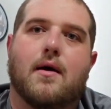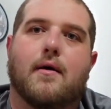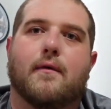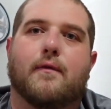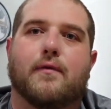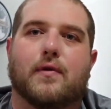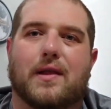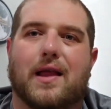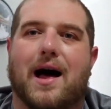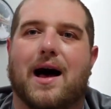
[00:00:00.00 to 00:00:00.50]

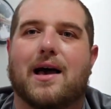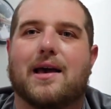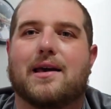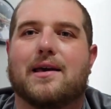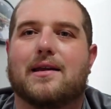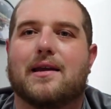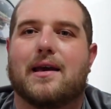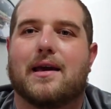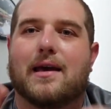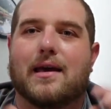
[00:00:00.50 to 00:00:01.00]

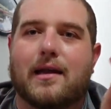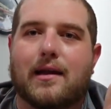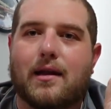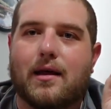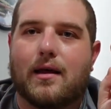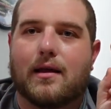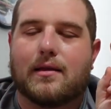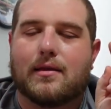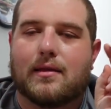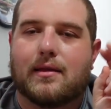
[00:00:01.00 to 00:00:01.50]
flying in
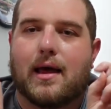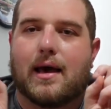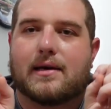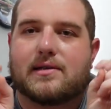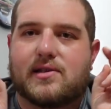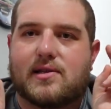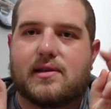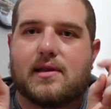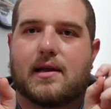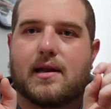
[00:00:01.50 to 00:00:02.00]

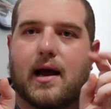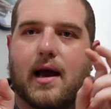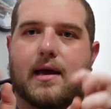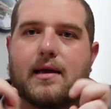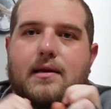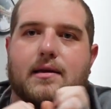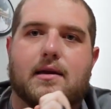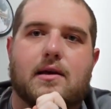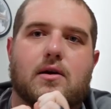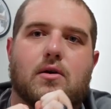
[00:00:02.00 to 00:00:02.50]
less than
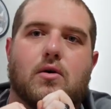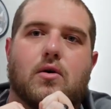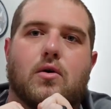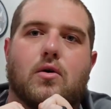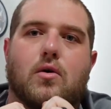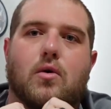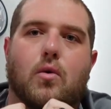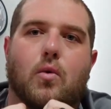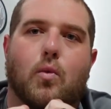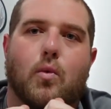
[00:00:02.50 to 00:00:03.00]

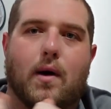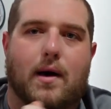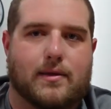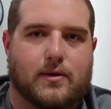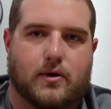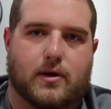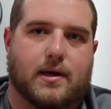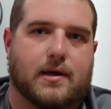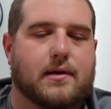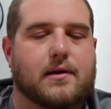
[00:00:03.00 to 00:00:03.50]
ideal
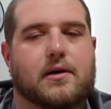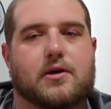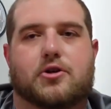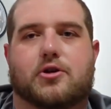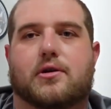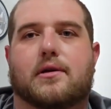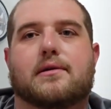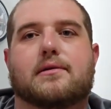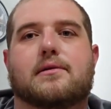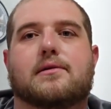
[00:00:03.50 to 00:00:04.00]
weather
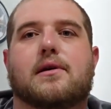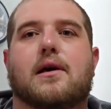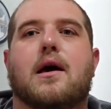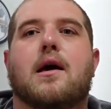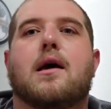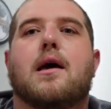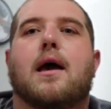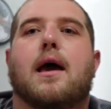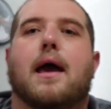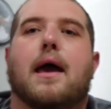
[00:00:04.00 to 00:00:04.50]
conditions.
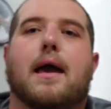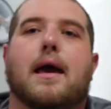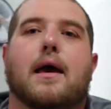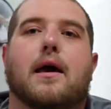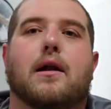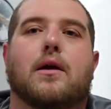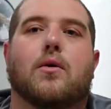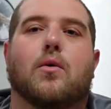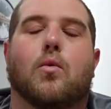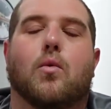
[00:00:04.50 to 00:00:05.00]

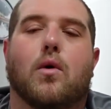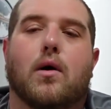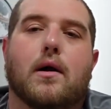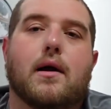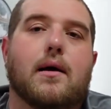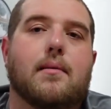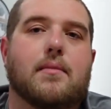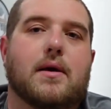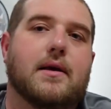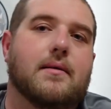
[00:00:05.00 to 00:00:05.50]
And what
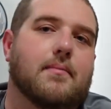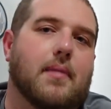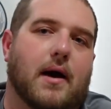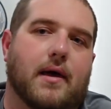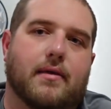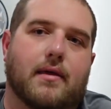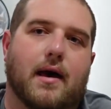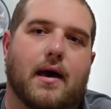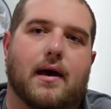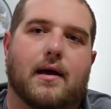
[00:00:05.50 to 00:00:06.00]
I mean by
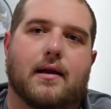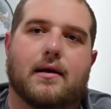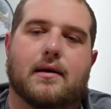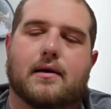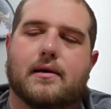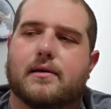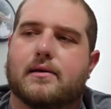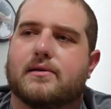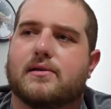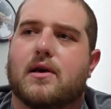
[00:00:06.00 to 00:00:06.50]
that
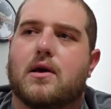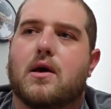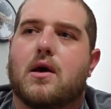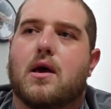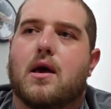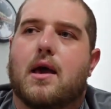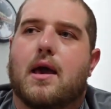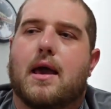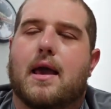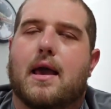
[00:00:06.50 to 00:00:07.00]
is,
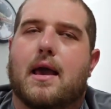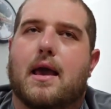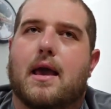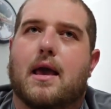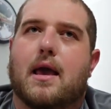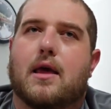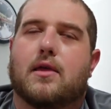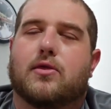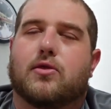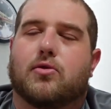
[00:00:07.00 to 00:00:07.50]

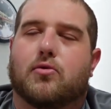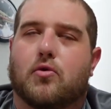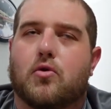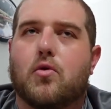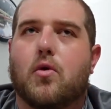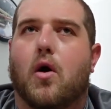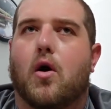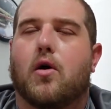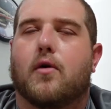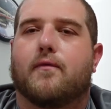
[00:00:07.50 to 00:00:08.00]

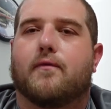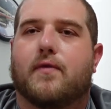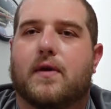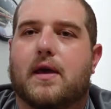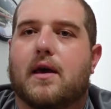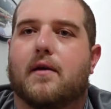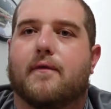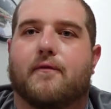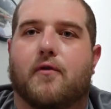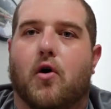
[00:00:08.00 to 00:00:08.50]
through our
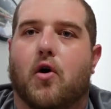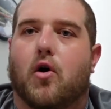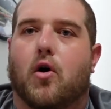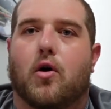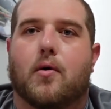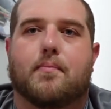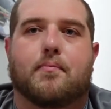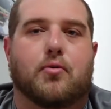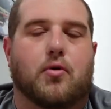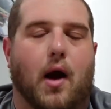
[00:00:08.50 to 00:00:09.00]

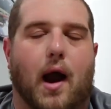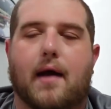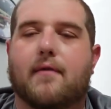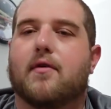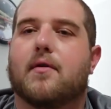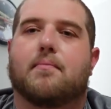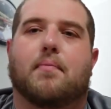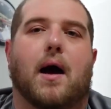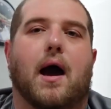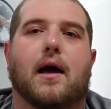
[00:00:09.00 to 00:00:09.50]
VFR
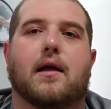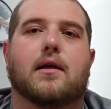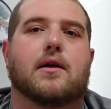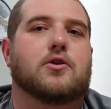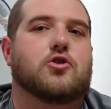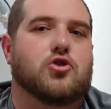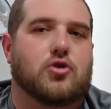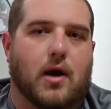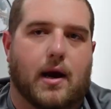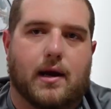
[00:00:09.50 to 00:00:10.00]
private pilot
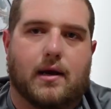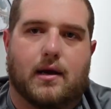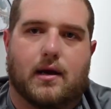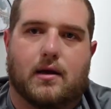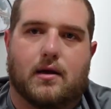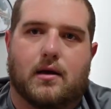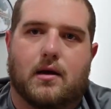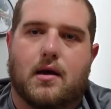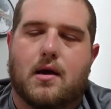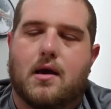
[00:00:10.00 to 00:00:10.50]
training,